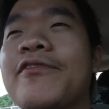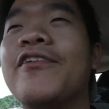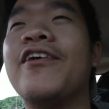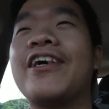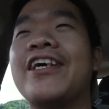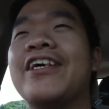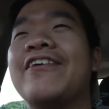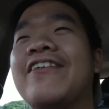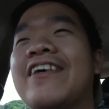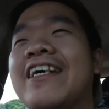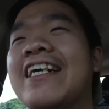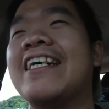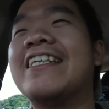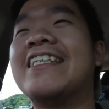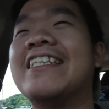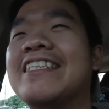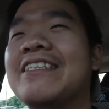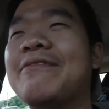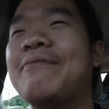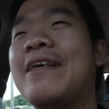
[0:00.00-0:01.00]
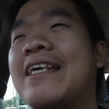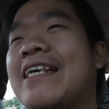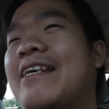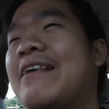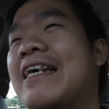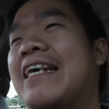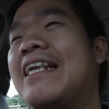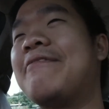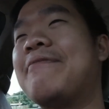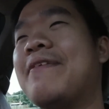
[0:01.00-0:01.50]
vlogging right now doesn't make
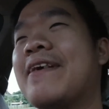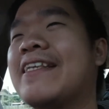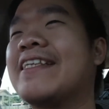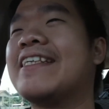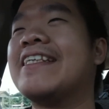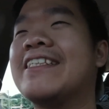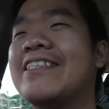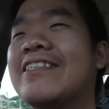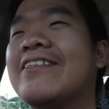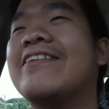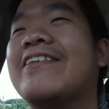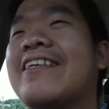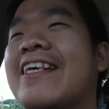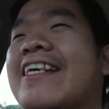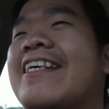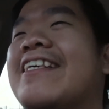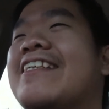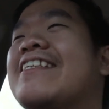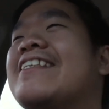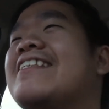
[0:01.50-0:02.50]
it any better. So okay.